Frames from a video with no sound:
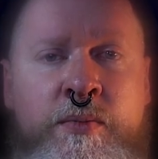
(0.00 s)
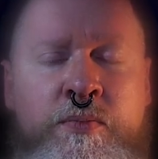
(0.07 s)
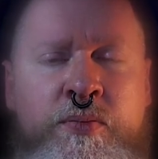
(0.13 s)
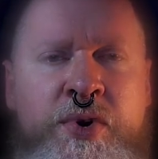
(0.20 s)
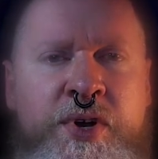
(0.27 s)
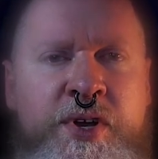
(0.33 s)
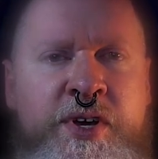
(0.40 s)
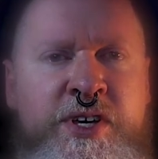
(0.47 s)

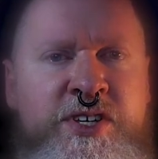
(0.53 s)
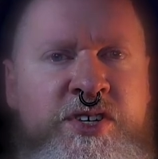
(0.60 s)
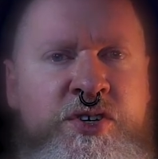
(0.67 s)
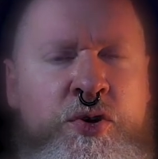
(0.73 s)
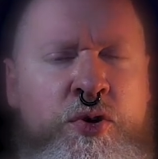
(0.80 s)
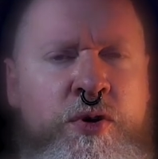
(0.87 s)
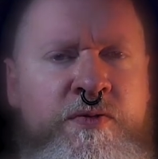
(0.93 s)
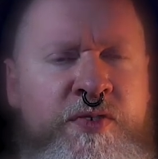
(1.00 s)
But is
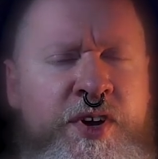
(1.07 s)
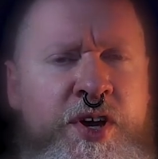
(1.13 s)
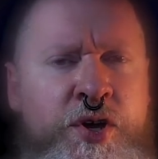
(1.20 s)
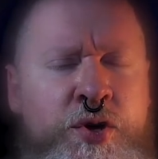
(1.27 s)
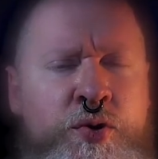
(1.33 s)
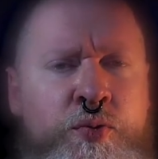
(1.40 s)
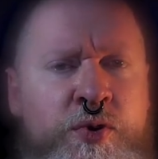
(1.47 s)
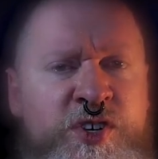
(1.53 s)
your
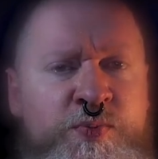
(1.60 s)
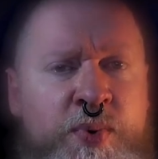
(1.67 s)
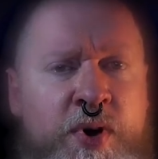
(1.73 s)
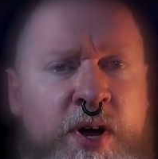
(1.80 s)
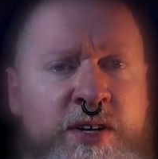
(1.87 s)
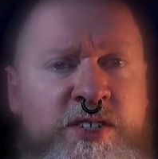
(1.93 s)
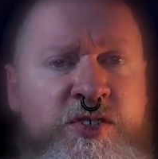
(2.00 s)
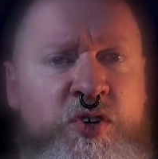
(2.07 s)
video
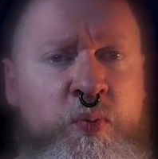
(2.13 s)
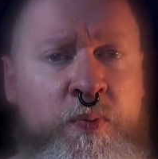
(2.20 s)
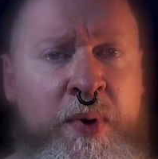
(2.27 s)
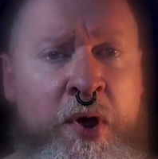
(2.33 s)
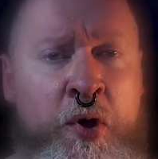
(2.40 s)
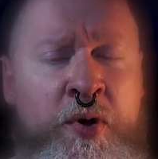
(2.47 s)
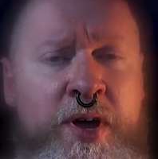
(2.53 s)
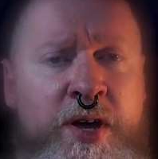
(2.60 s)
response to
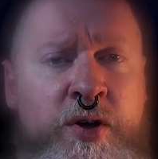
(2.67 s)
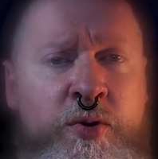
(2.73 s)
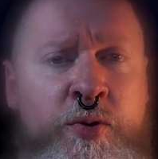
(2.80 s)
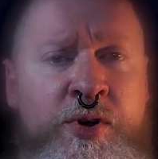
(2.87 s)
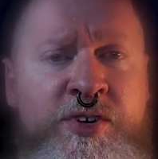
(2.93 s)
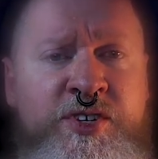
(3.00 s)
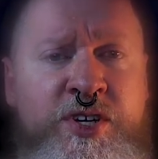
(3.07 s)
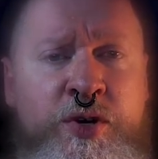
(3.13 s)
Bearing
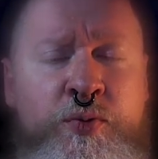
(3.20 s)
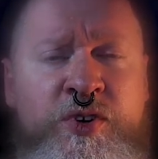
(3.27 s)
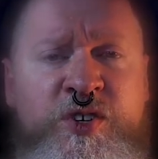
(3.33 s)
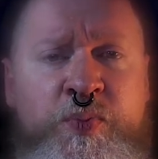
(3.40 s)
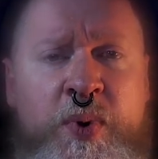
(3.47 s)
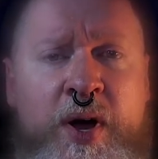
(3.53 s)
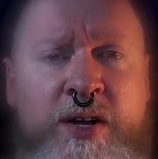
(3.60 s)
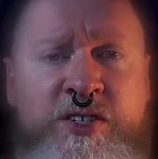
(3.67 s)
or is it a
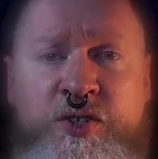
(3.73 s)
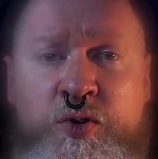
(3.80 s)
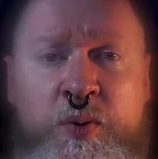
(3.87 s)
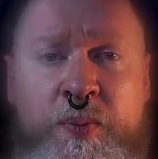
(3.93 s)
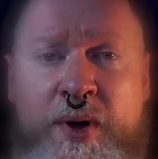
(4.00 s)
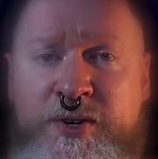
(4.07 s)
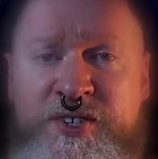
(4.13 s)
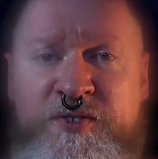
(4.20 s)
response to
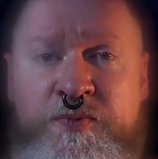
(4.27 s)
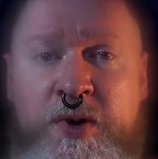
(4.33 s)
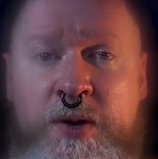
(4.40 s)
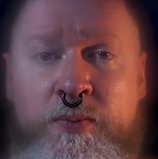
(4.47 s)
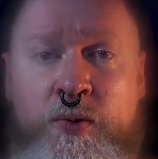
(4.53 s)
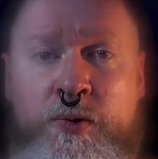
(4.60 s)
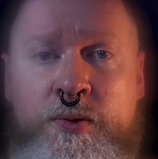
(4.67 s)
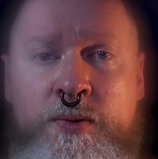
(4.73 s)
a bunch of
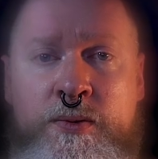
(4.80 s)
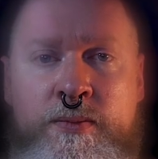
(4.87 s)
people?